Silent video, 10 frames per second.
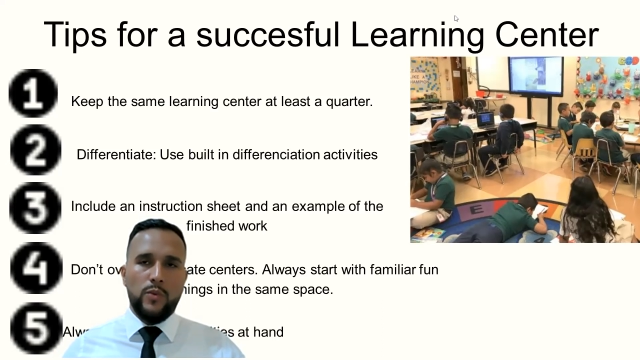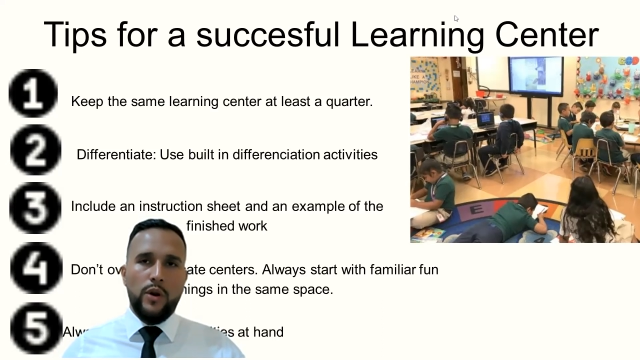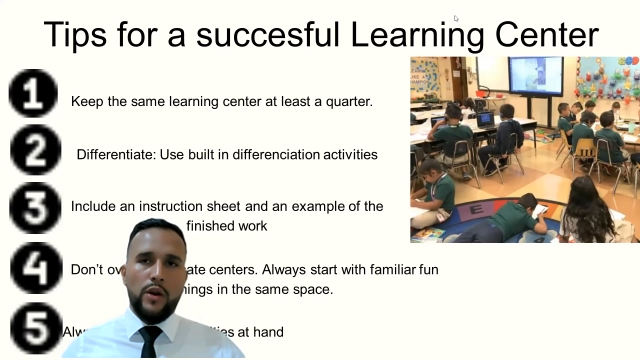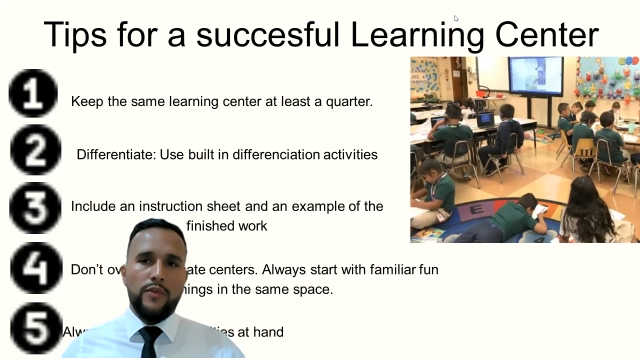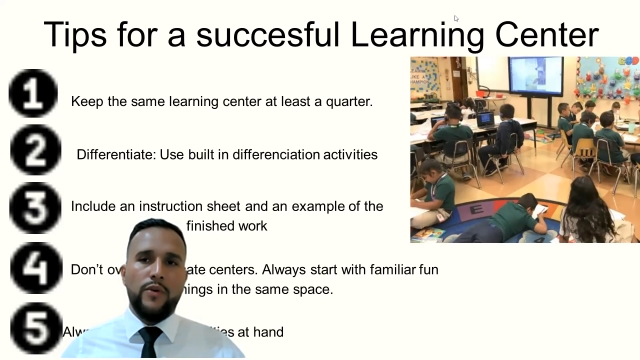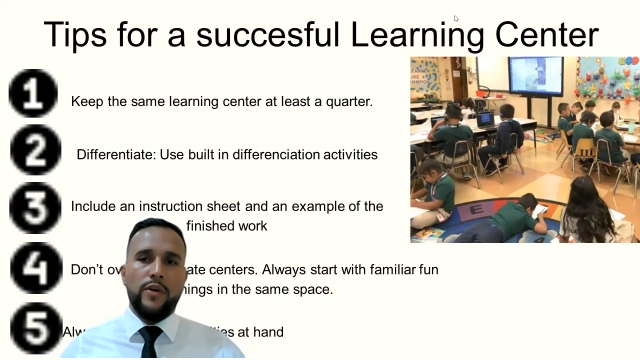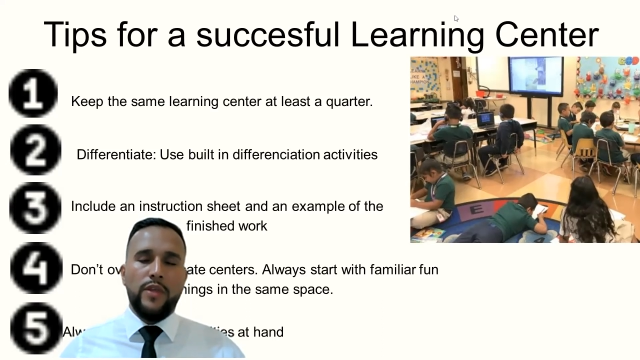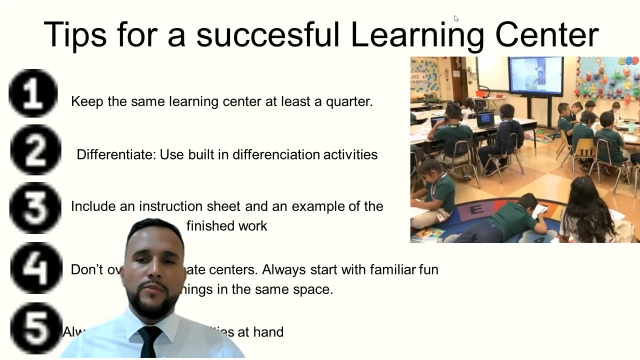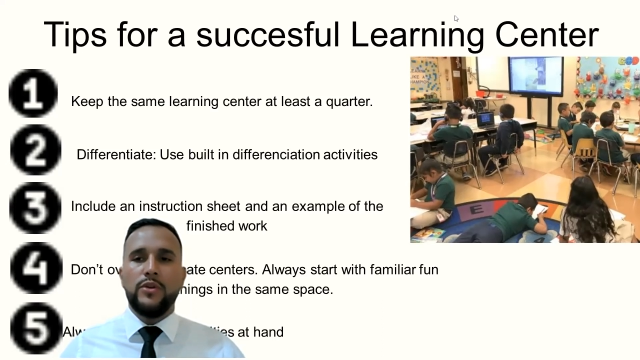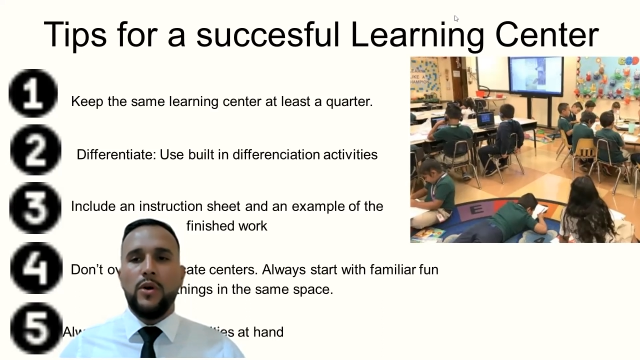work for
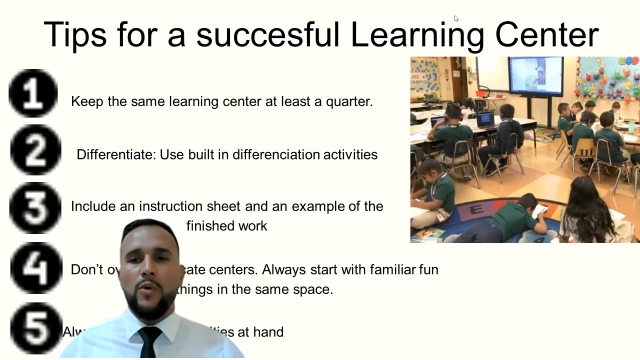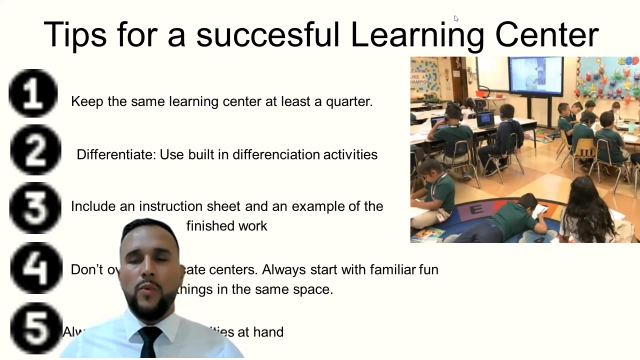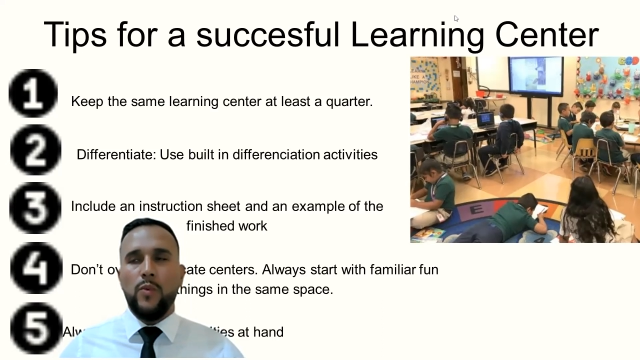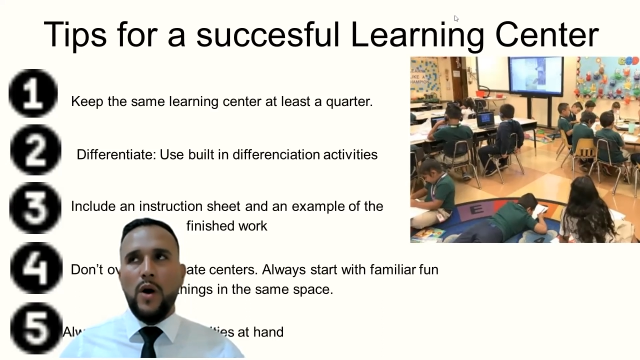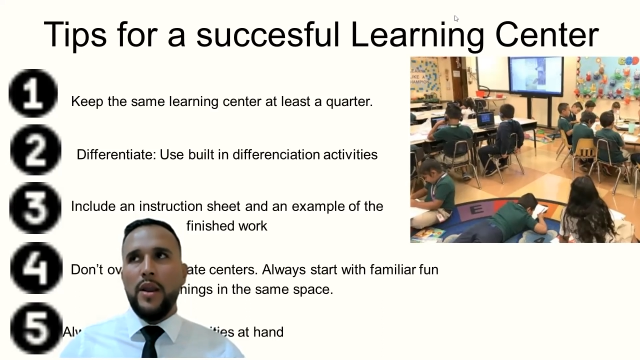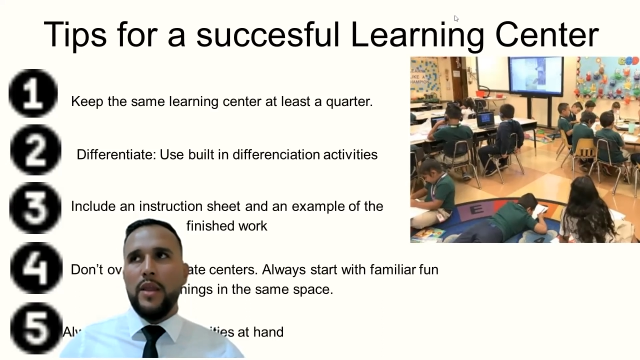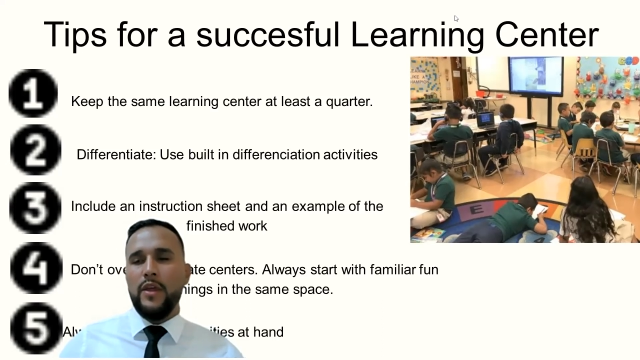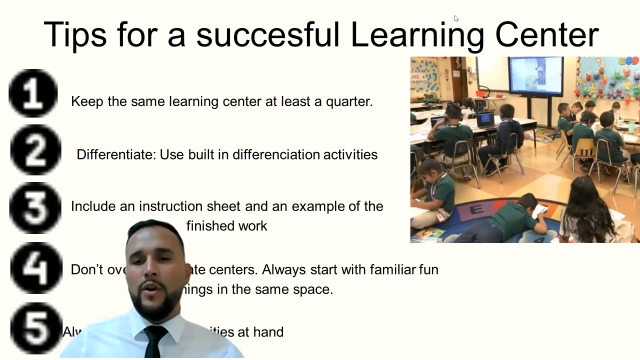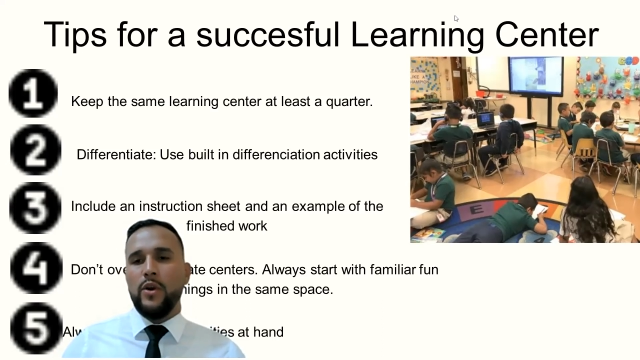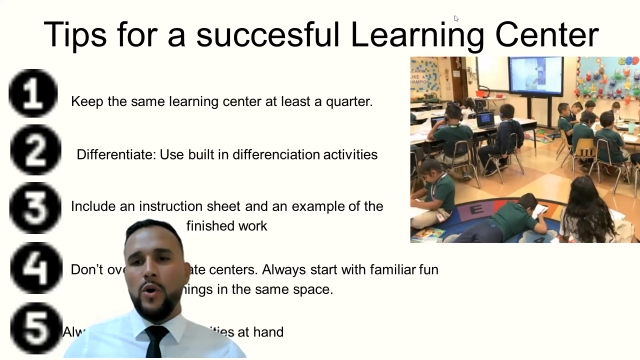them to know what
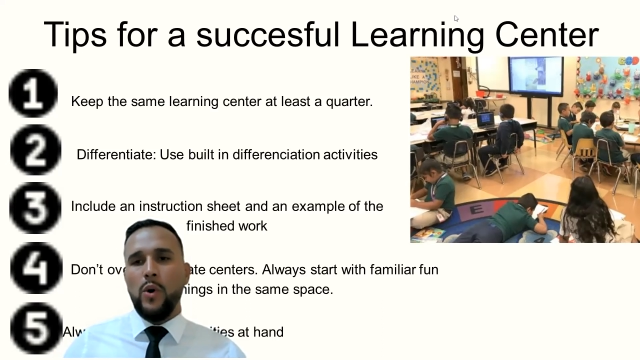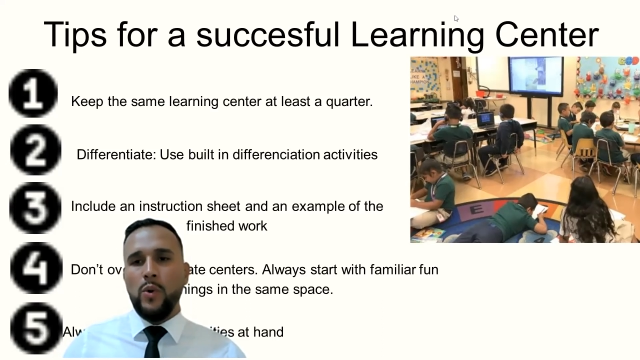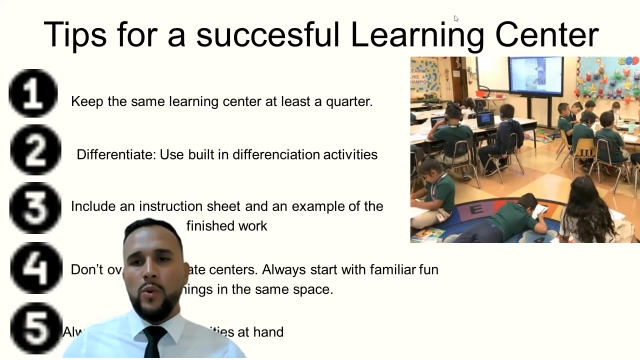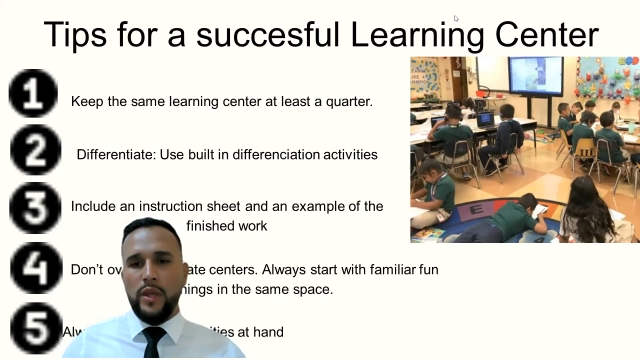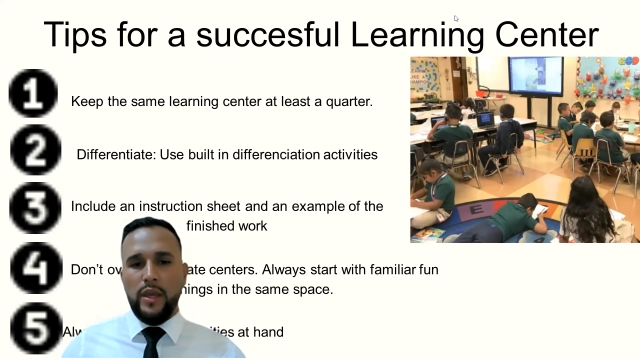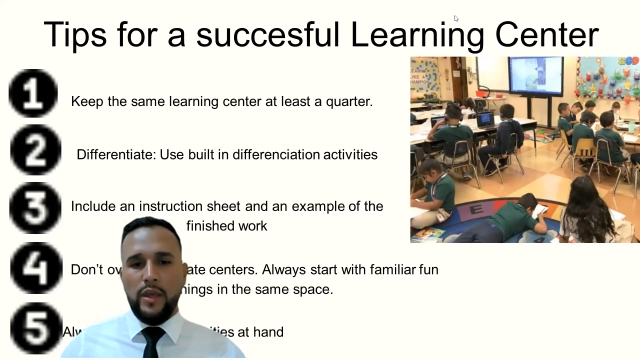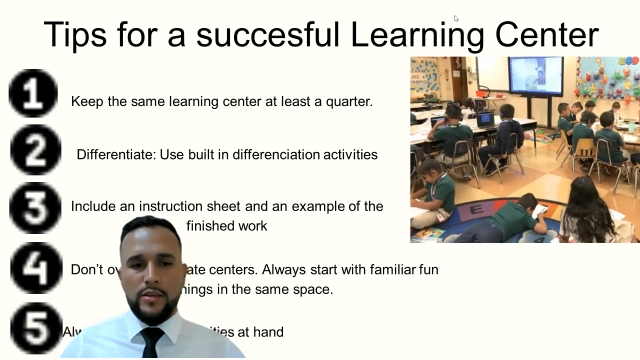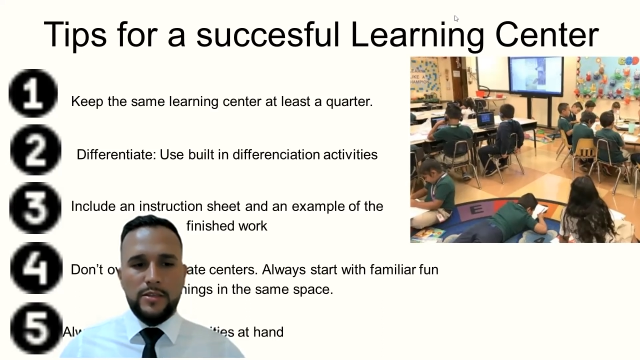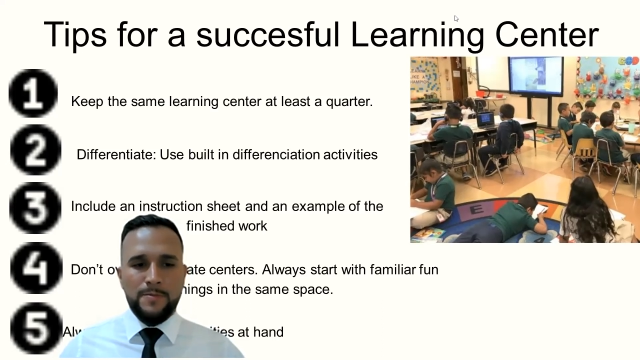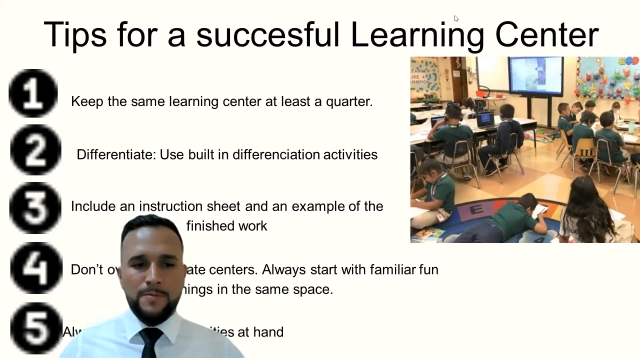their goal
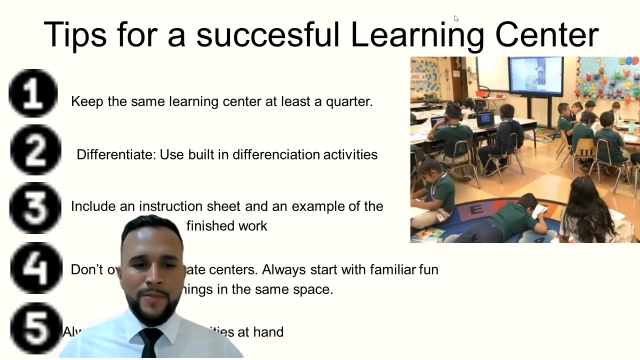is.